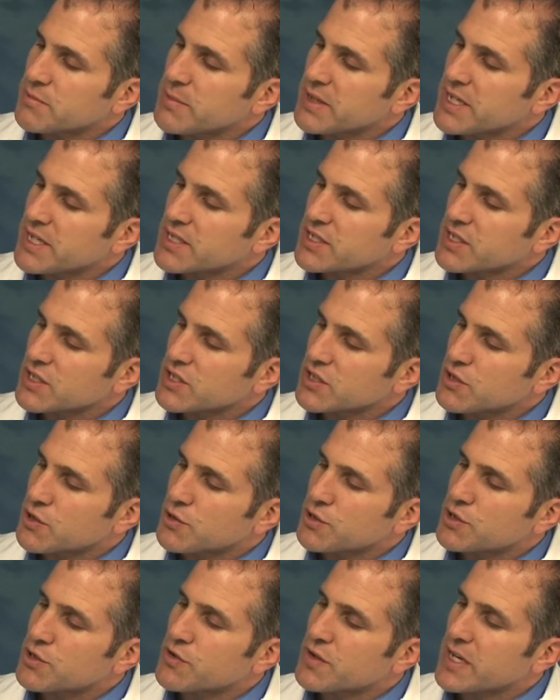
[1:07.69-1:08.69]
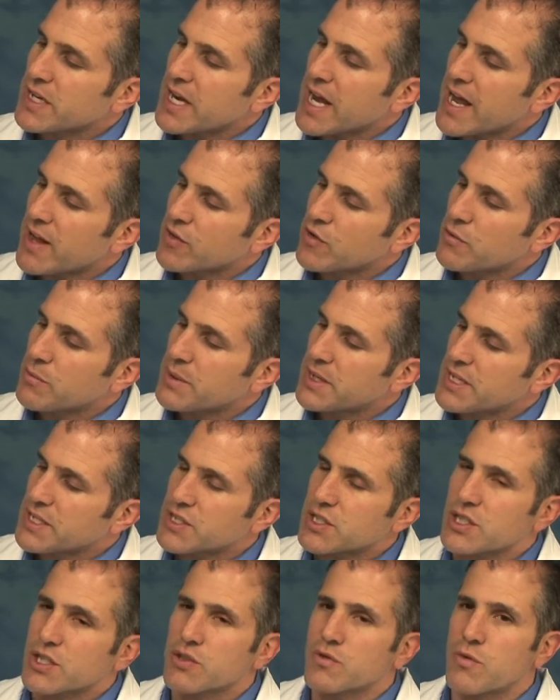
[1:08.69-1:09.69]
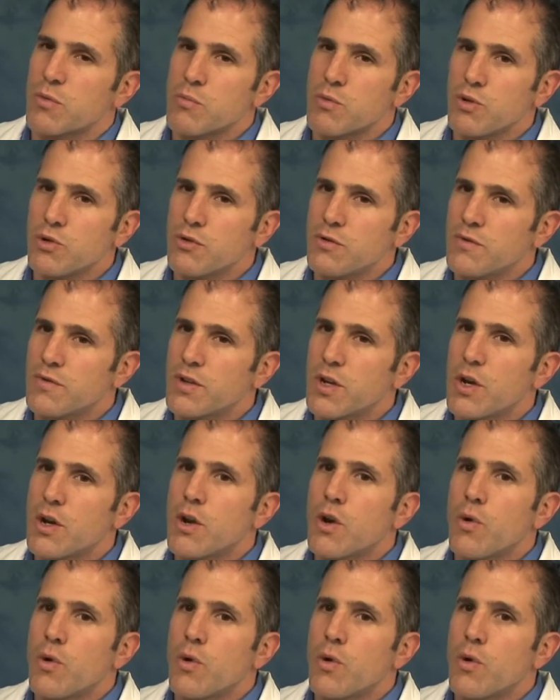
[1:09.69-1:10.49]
meniscus surgery and had their meniscus removed,